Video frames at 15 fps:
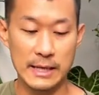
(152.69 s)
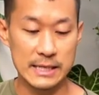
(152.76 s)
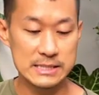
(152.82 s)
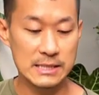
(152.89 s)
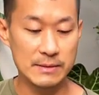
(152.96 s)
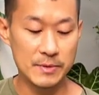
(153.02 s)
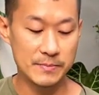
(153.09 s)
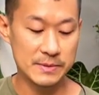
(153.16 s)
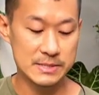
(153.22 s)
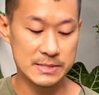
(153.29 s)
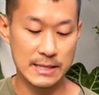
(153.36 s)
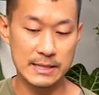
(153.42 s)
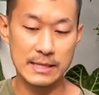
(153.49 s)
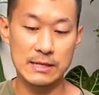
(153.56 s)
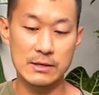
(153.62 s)
And some people
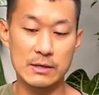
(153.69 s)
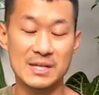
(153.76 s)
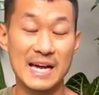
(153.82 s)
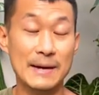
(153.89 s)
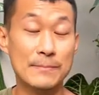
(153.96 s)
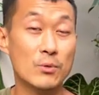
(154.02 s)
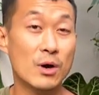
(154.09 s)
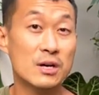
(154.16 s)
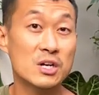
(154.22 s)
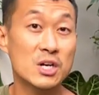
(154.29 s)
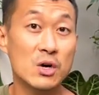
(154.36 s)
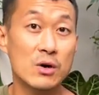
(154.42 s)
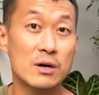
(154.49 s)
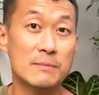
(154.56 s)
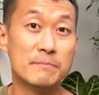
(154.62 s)
say that tap
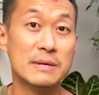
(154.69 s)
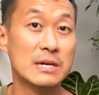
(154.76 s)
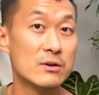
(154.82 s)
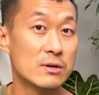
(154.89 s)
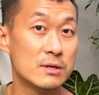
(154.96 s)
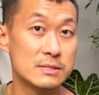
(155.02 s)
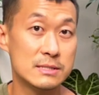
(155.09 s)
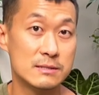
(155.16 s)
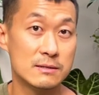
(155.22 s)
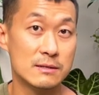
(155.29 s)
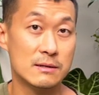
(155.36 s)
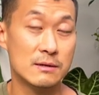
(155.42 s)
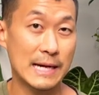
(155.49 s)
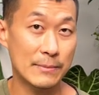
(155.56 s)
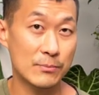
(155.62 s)
water or minerals
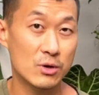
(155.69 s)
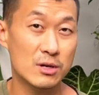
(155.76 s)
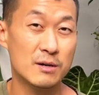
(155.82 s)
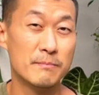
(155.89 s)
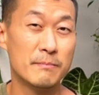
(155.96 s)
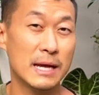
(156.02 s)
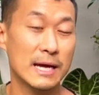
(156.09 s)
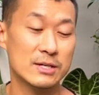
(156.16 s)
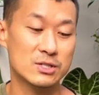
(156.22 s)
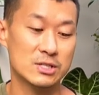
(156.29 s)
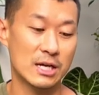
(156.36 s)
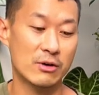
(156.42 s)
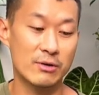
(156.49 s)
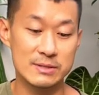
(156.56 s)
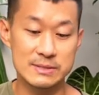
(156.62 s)
in tap water may
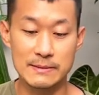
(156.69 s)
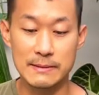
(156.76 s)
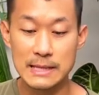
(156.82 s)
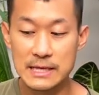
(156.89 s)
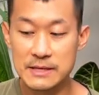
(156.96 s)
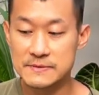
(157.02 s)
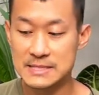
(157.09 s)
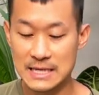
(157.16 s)
actually crisp the leaves.